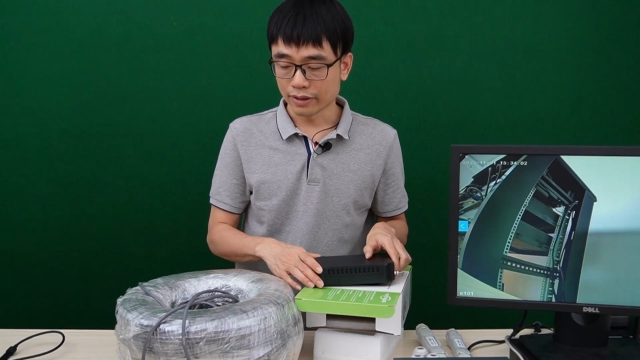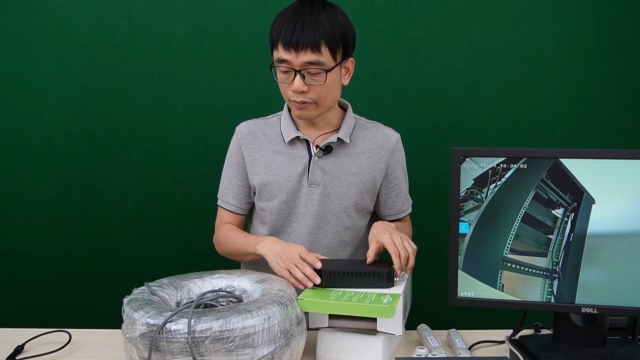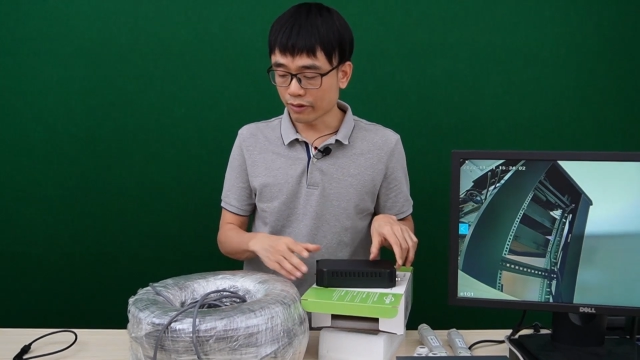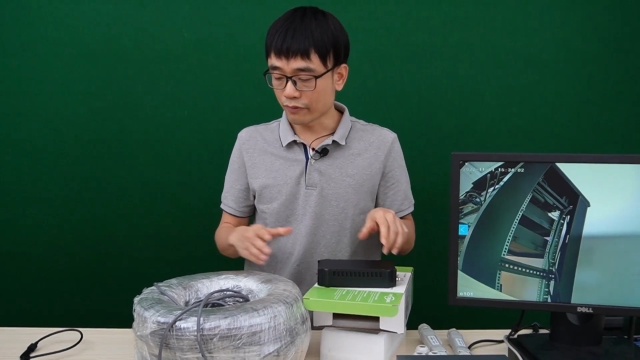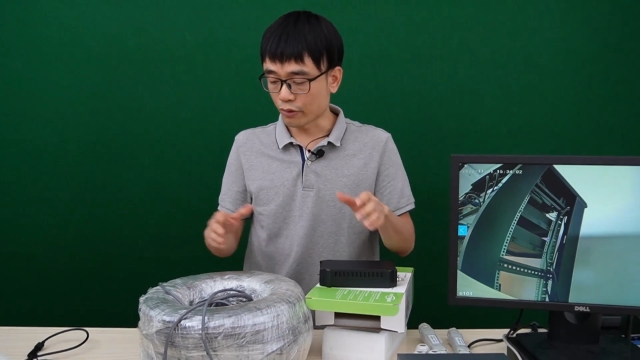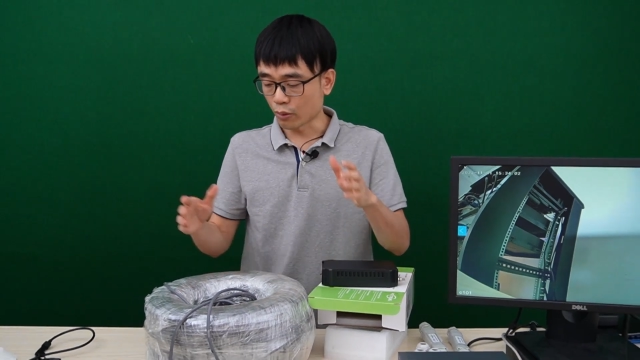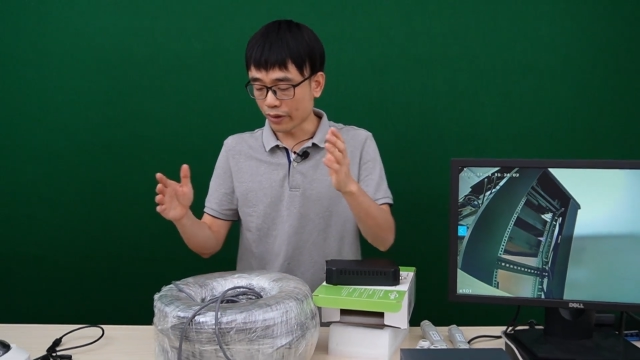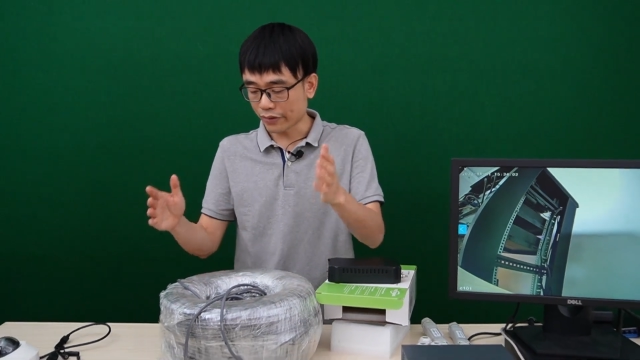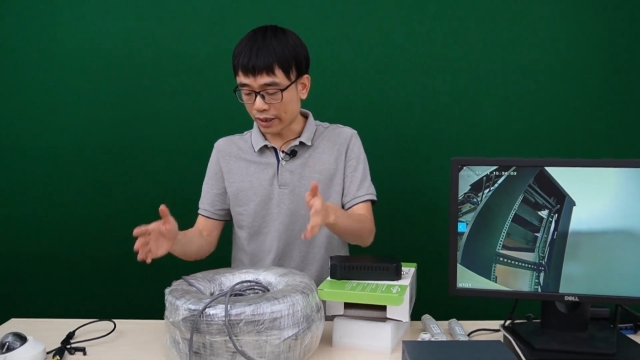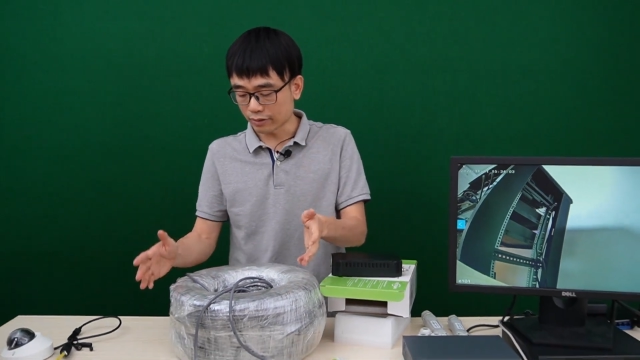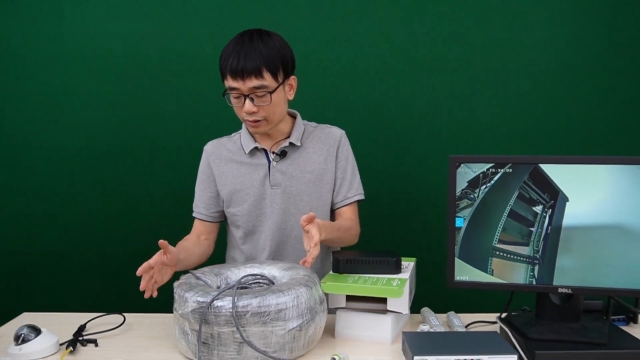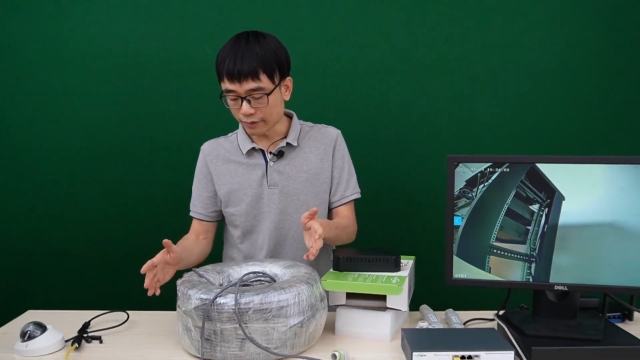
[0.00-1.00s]
even for
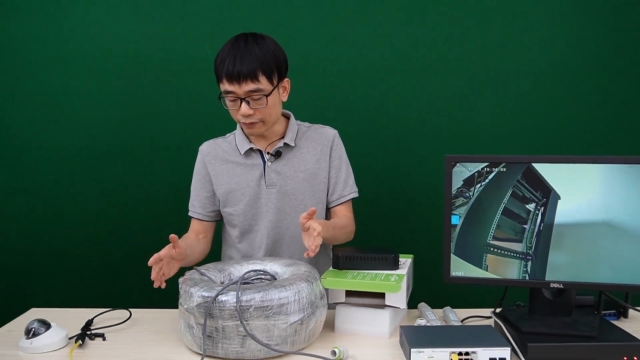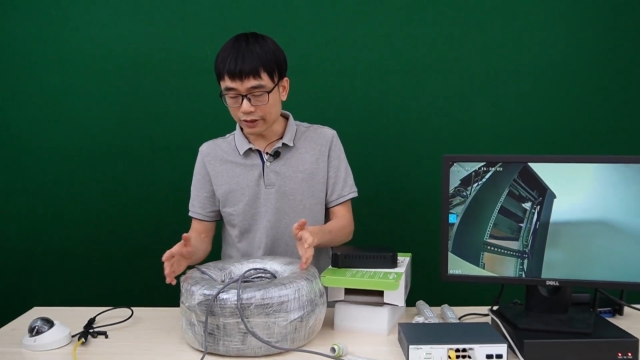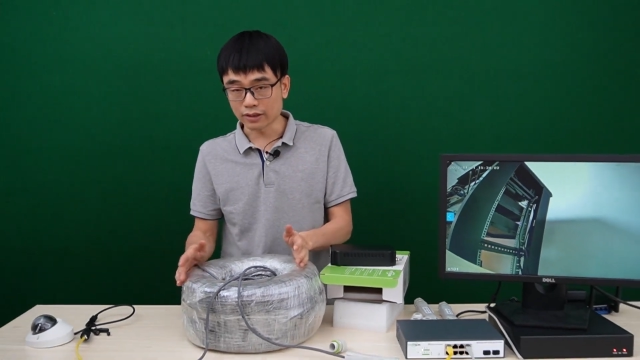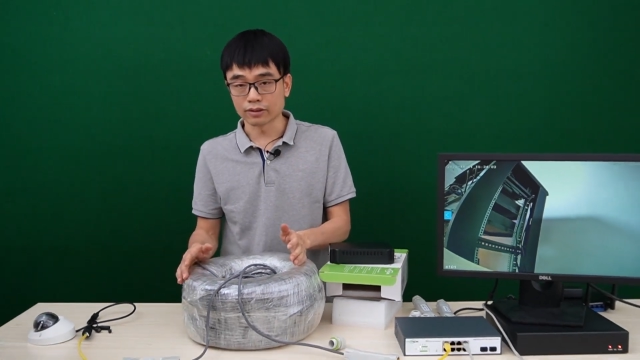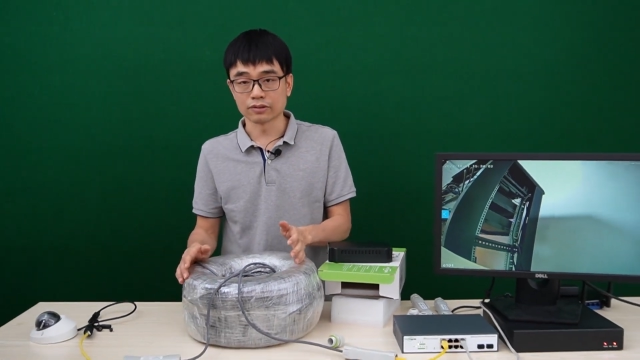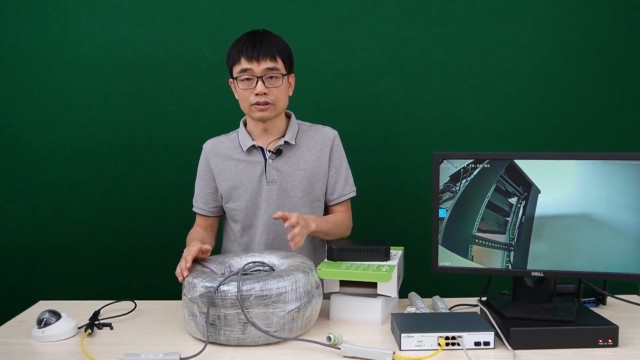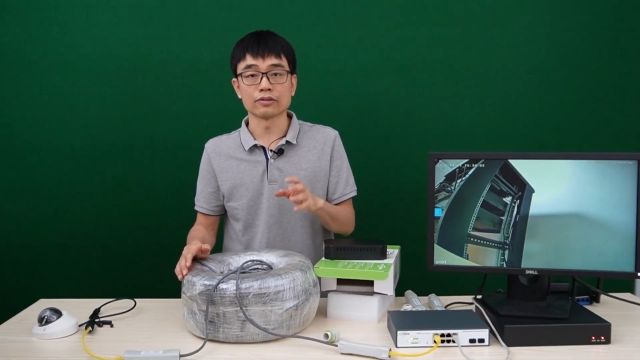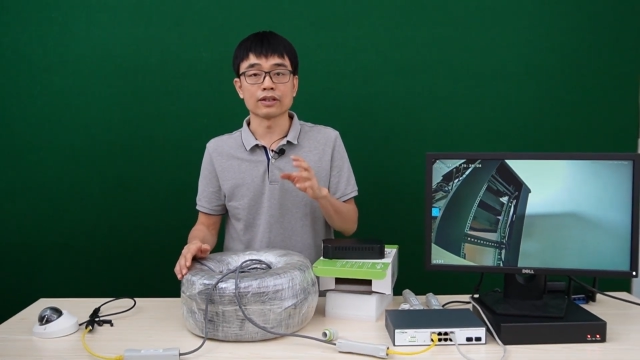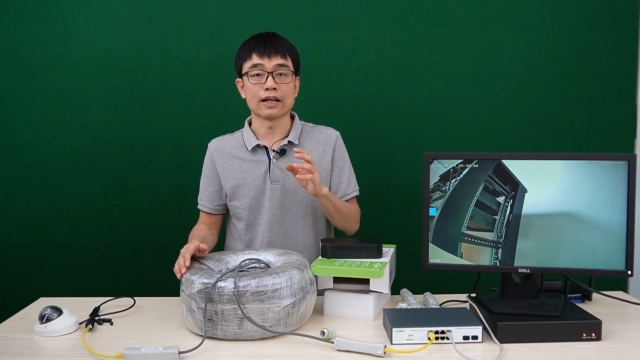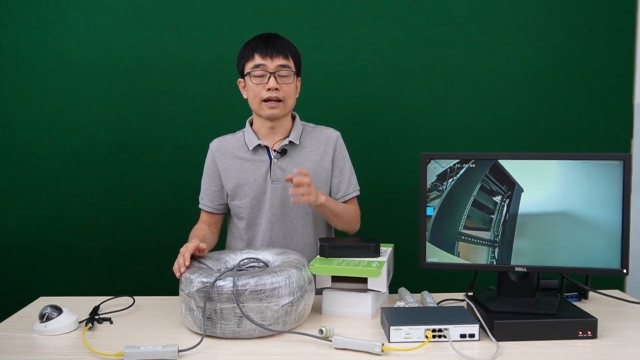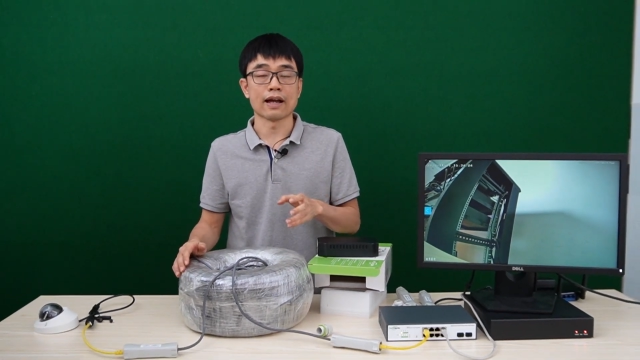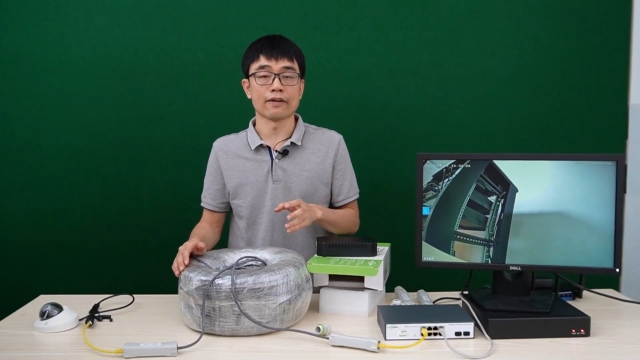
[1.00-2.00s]
1000 feet, you still
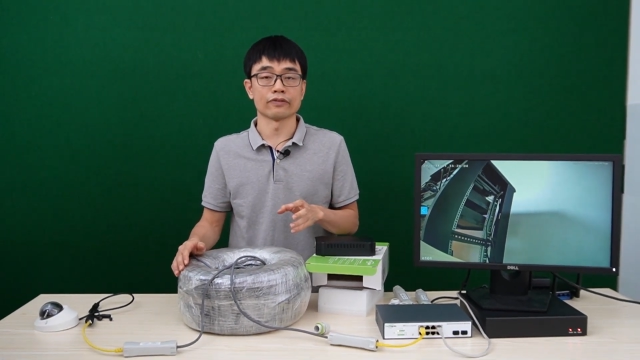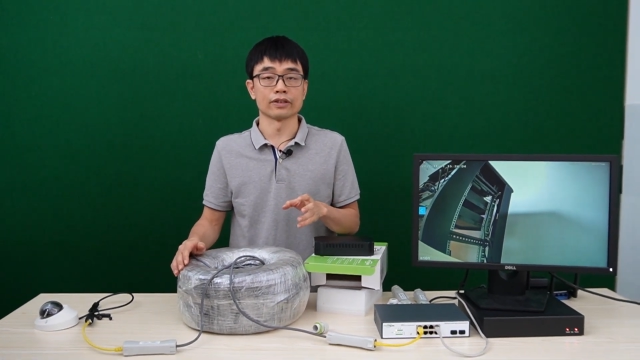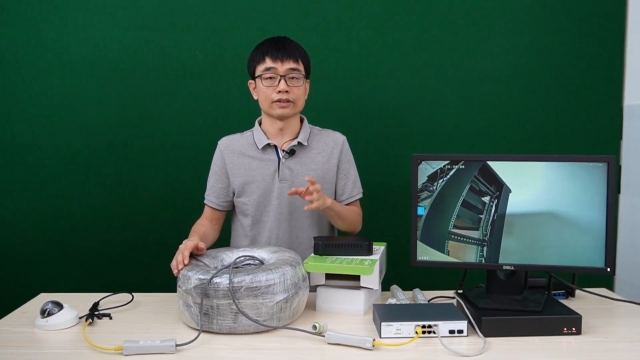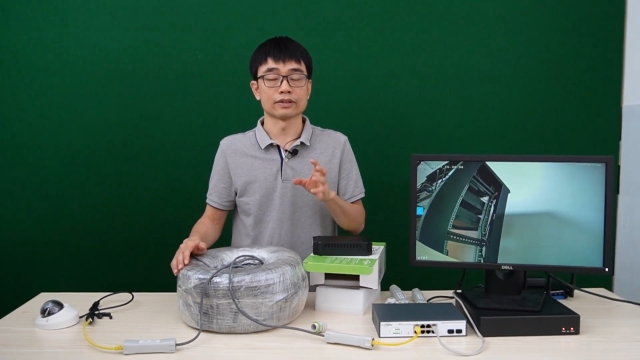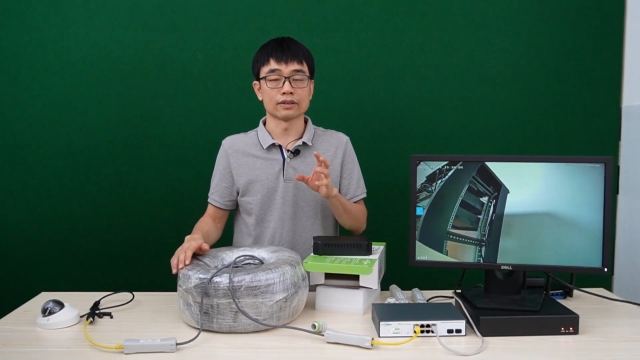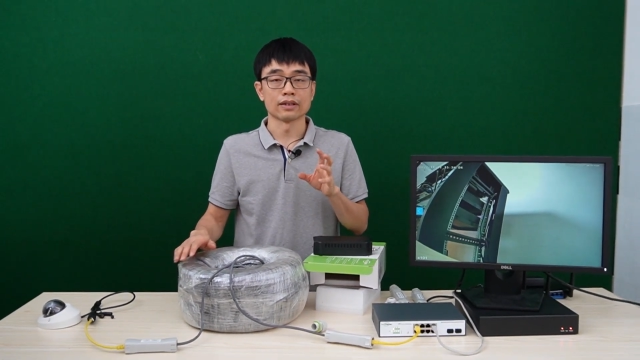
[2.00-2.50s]
can have the